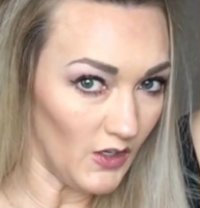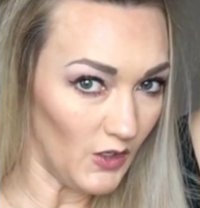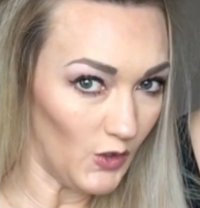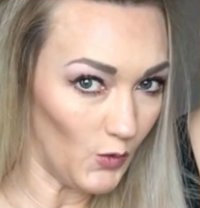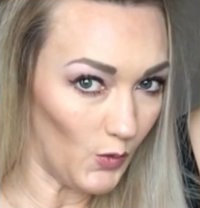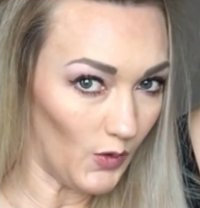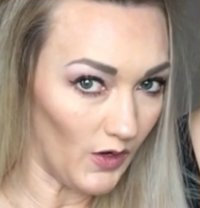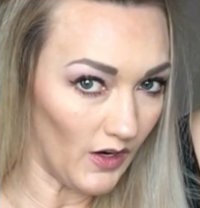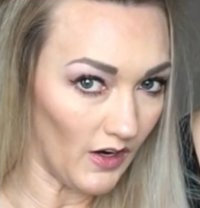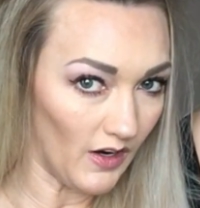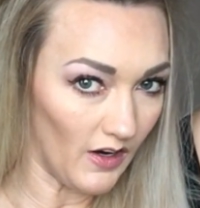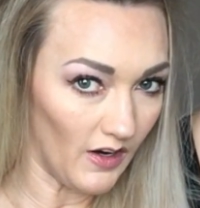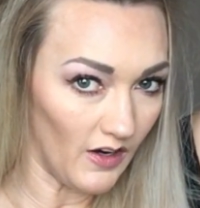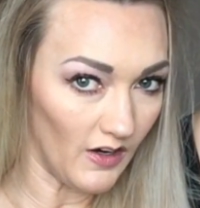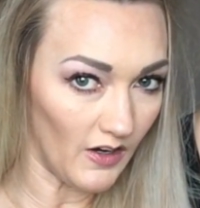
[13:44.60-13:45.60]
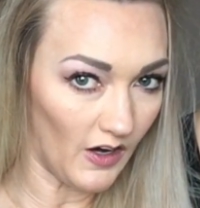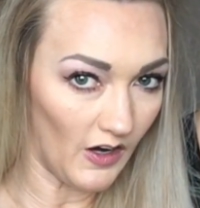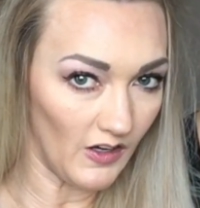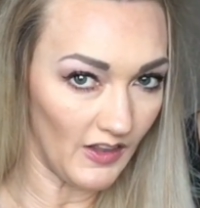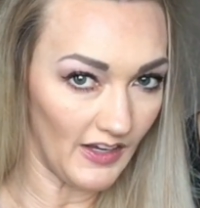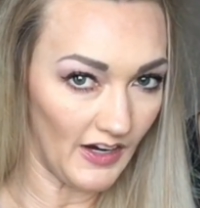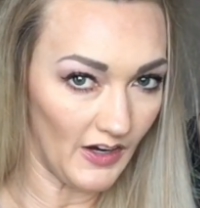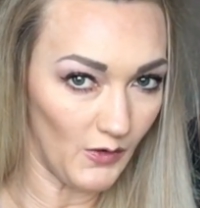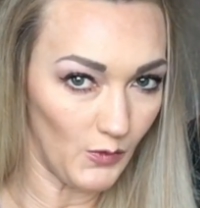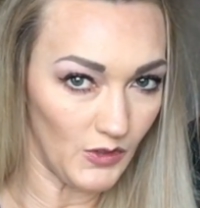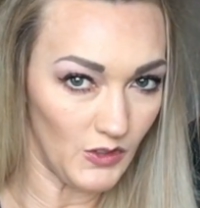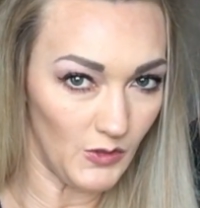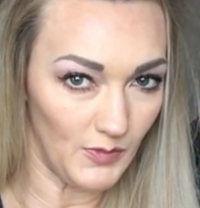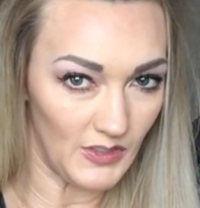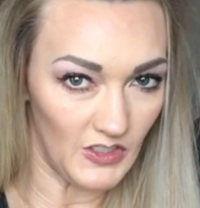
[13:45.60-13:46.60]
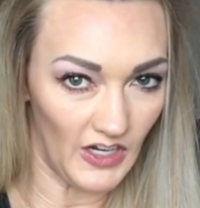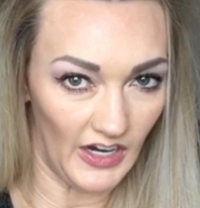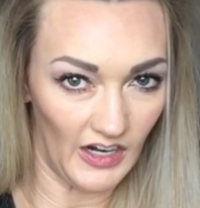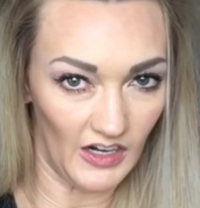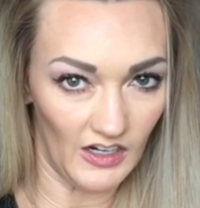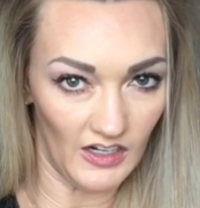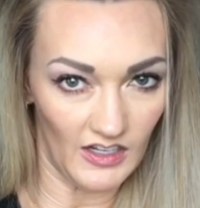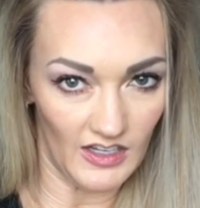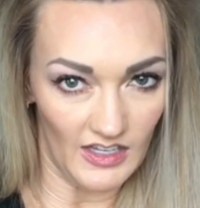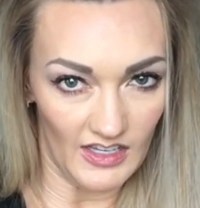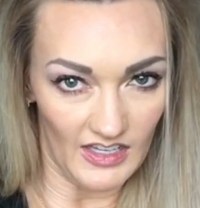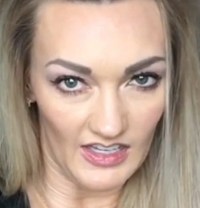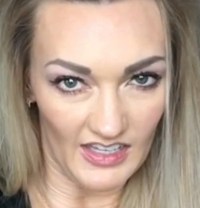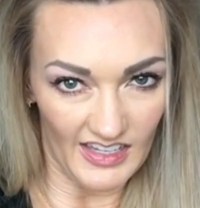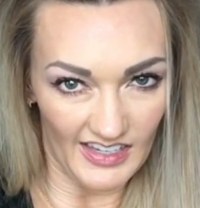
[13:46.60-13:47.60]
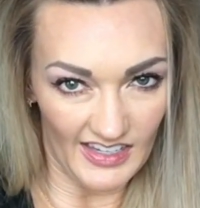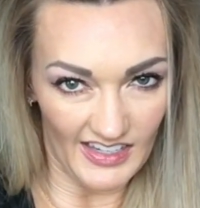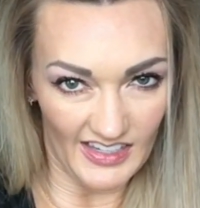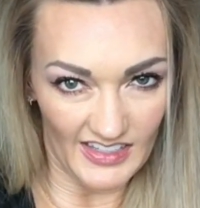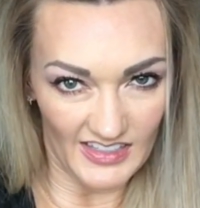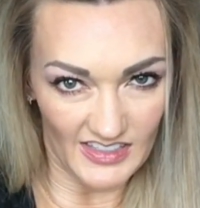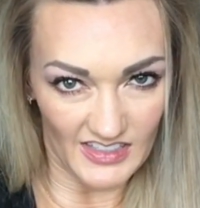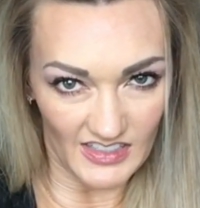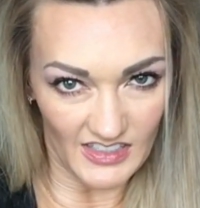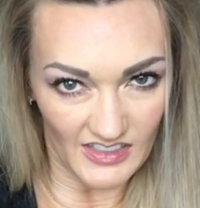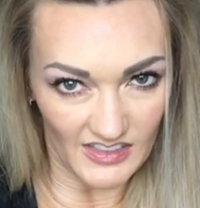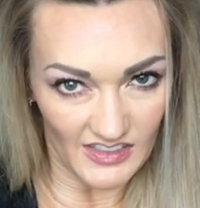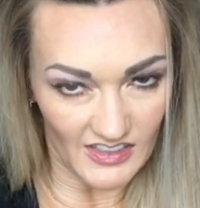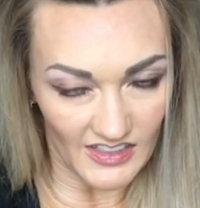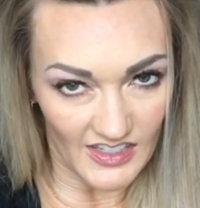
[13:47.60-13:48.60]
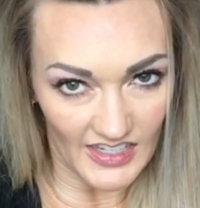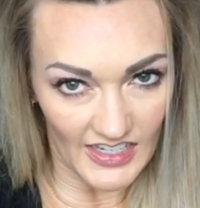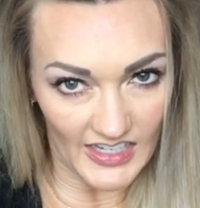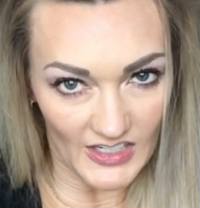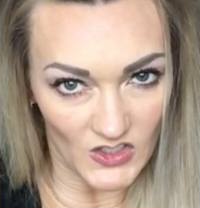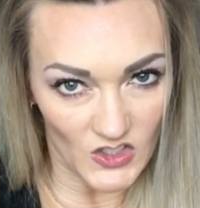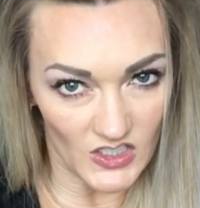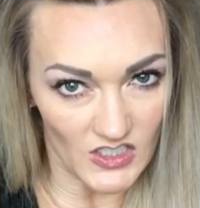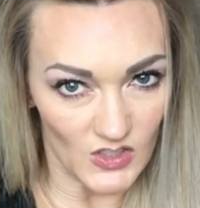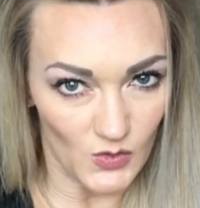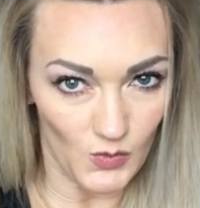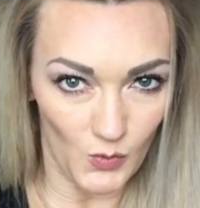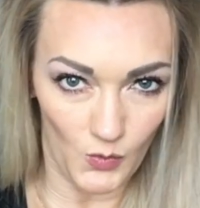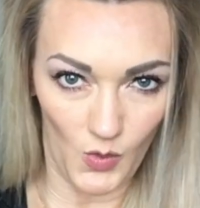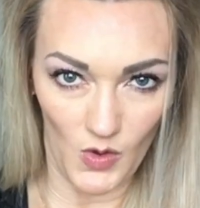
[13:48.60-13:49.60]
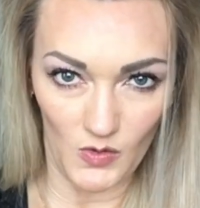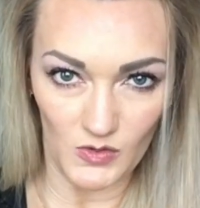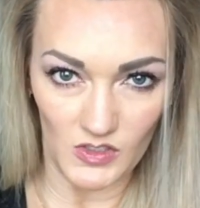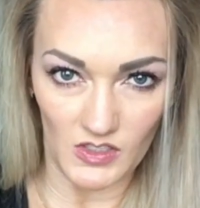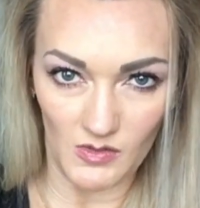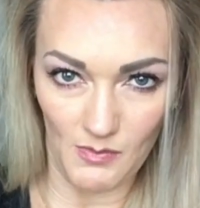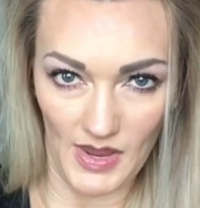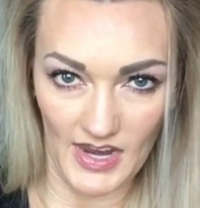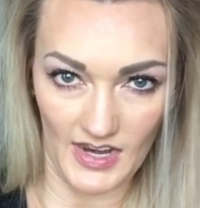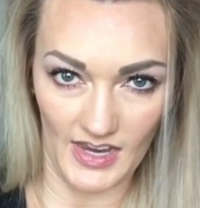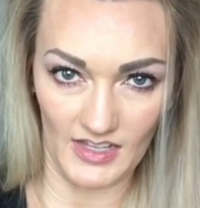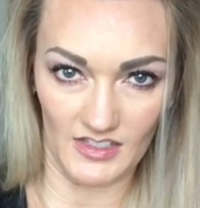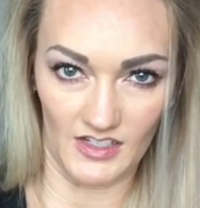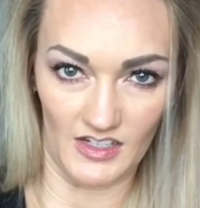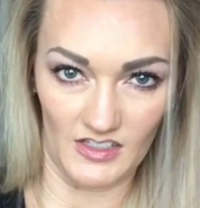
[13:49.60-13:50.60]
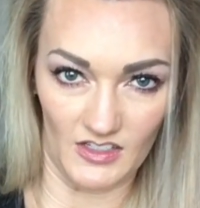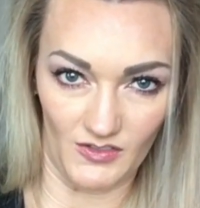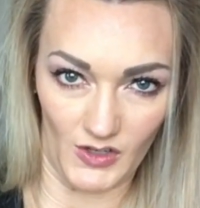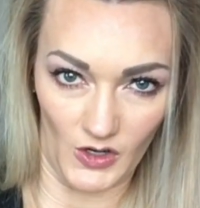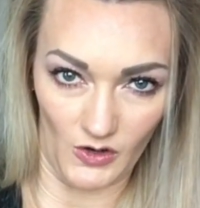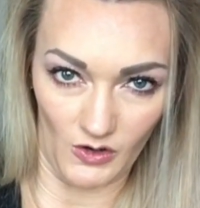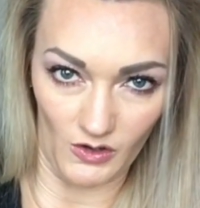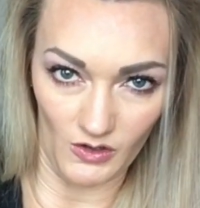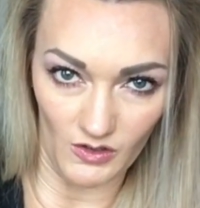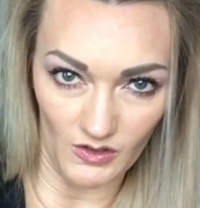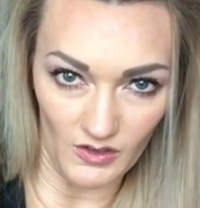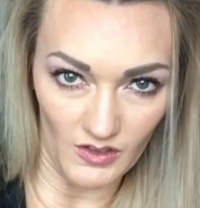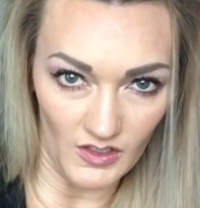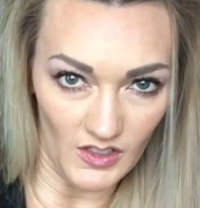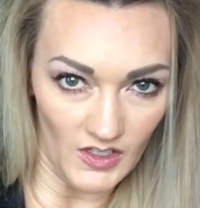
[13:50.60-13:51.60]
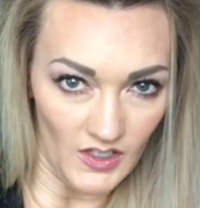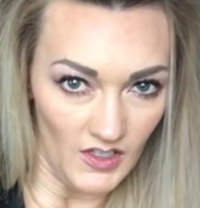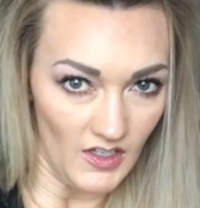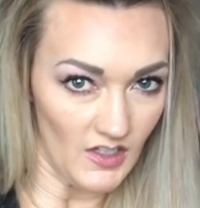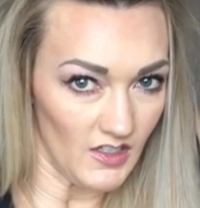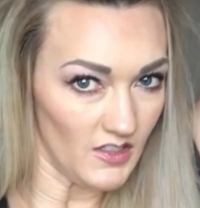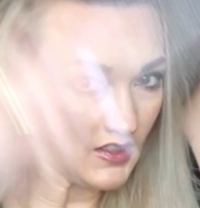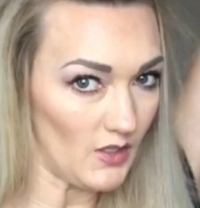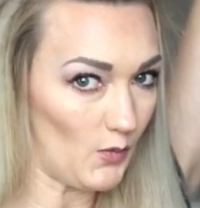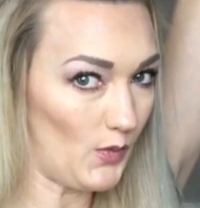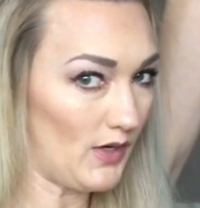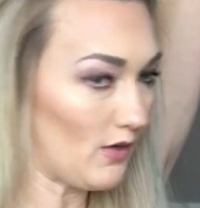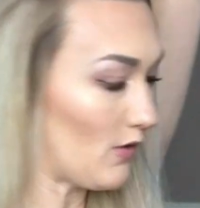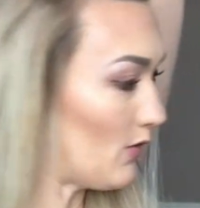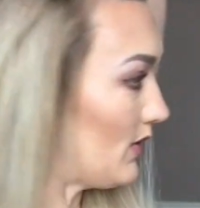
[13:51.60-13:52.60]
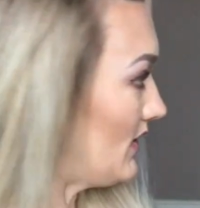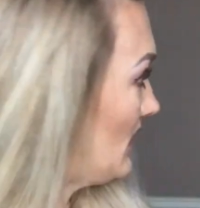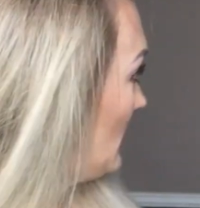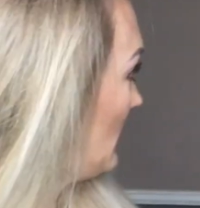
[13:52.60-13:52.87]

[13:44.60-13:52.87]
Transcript: your curling iron with too much hair is it just won't make as nice of a curl. So we are going